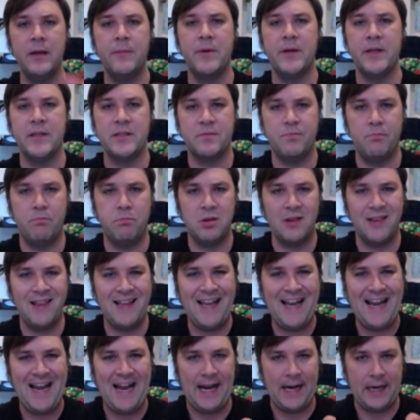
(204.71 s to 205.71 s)
but it's
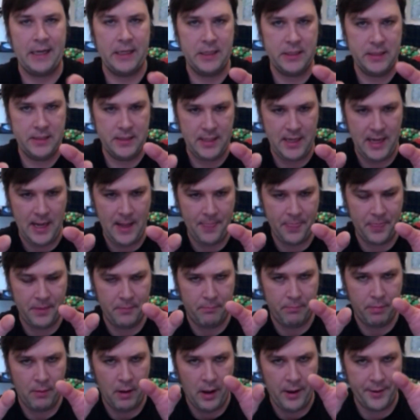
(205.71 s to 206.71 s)
black at the
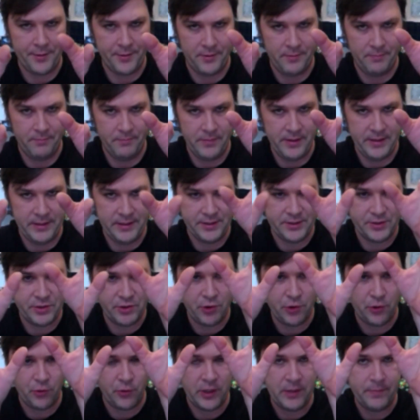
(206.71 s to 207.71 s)
bottom, and it's
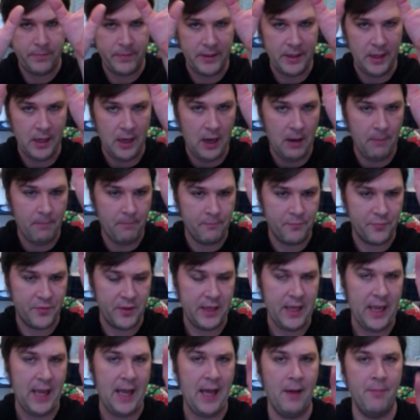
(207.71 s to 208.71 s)
creeping up the
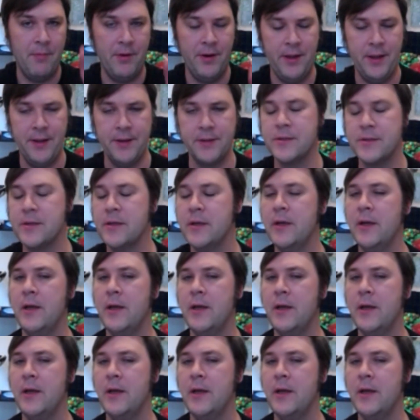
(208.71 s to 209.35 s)
cabinet.